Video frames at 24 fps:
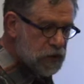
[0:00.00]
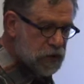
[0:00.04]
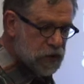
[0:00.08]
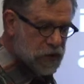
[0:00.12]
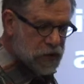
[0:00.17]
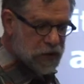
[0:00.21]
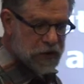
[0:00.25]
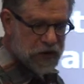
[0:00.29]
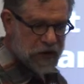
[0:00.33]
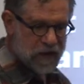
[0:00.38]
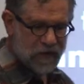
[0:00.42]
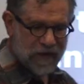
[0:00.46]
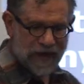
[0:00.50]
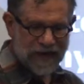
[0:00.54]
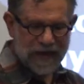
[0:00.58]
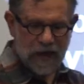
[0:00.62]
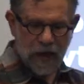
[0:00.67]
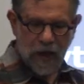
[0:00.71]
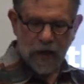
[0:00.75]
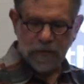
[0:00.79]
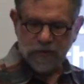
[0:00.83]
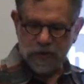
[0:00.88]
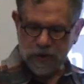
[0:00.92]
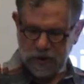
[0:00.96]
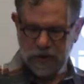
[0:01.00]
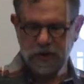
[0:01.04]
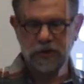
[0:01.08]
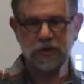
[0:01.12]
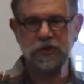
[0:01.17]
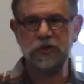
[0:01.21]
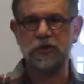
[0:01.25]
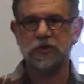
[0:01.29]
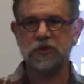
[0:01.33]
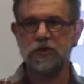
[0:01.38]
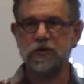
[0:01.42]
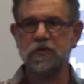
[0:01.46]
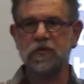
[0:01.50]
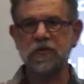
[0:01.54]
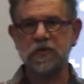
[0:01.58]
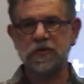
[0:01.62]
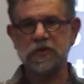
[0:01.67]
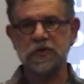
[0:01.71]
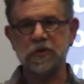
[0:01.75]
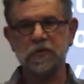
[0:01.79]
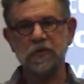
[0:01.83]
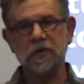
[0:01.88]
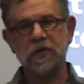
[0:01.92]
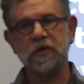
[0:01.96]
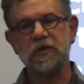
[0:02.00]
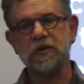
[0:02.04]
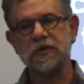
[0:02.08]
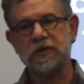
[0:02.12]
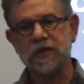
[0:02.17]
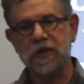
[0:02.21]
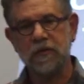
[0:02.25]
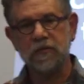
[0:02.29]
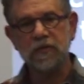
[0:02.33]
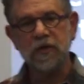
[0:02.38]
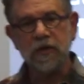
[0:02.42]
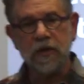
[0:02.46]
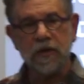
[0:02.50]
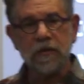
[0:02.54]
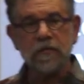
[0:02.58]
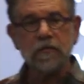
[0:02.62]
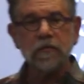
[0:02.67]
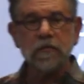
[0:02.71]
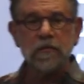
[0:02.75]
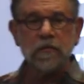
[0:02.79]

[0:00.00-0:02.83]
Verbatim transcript: you can think of any object as a service. They're really the same thing.